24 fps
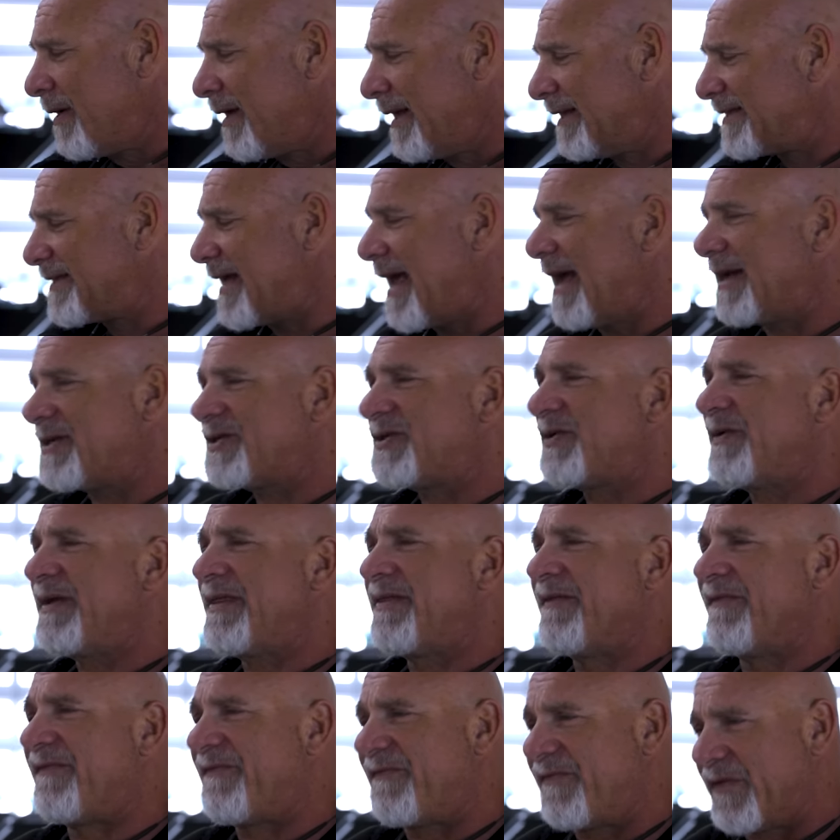It's actually
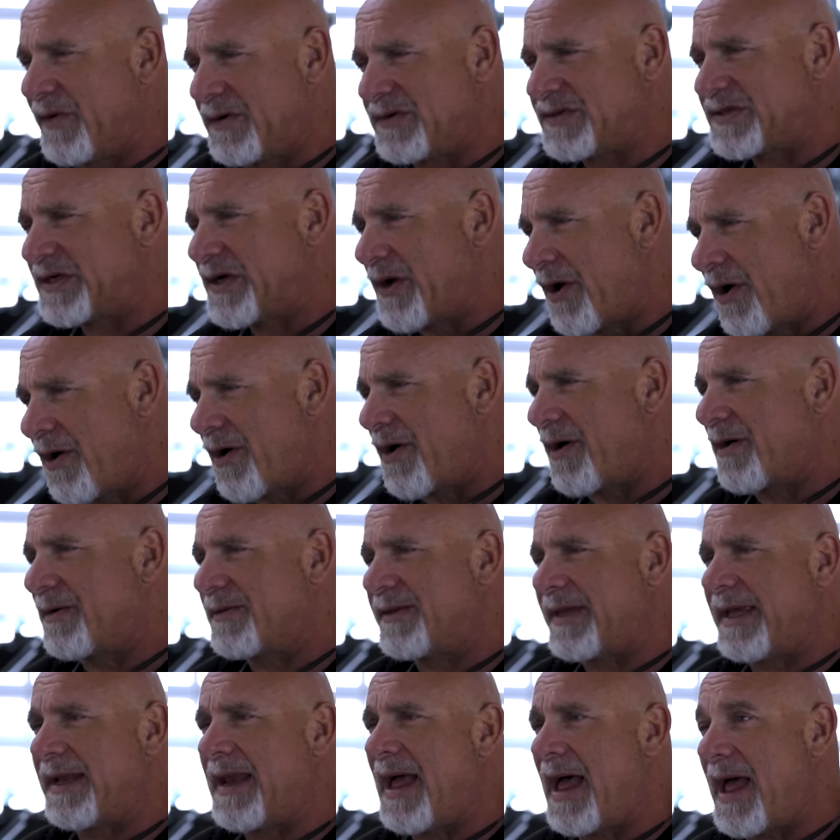the first car
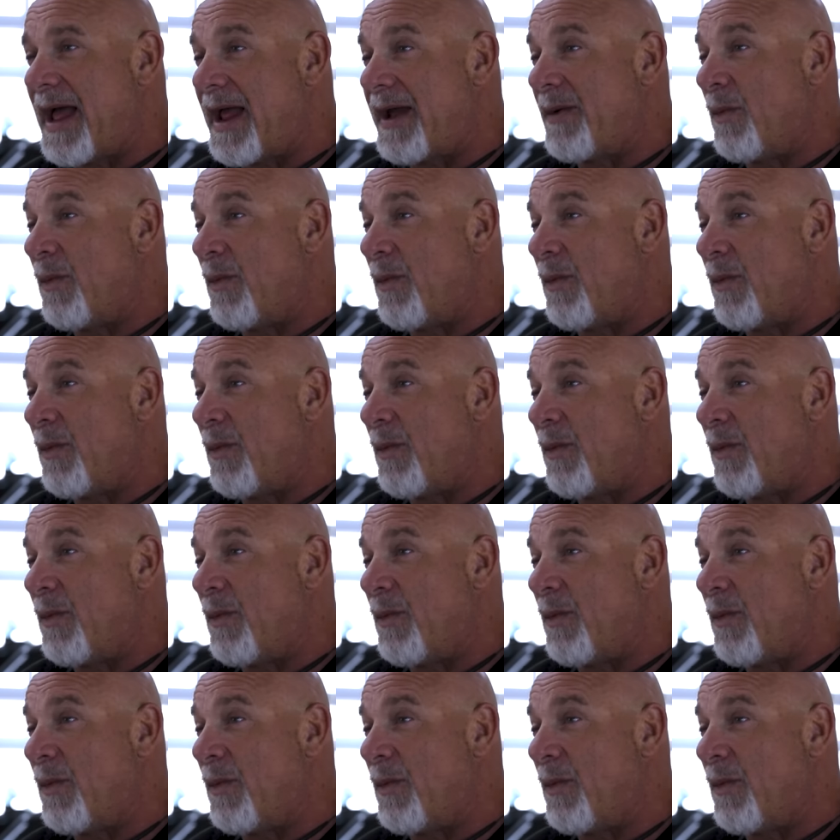that I